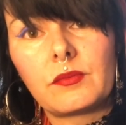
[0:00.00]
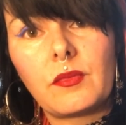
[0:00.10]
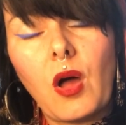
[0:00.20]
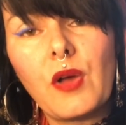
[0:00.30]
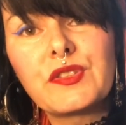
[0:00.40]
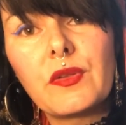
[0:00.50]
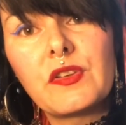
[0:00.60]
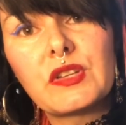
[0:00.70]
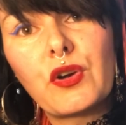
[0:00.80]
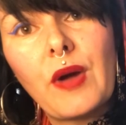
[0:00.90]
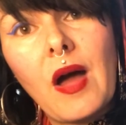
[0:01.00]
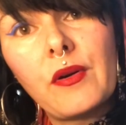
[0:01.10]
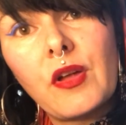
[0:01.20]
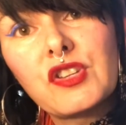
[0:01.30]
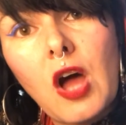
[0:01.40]
also there's a crown
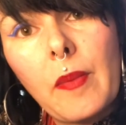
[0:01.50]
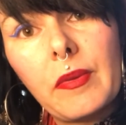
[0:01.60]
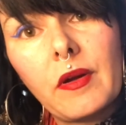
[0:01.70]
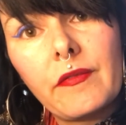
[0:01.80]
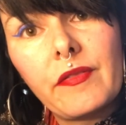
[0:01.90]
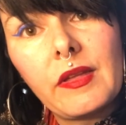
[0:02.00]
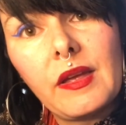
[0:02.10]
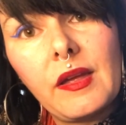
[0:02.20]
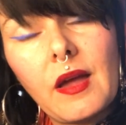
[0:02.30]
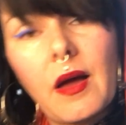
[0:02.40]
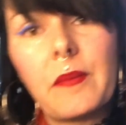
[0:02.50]
on top of the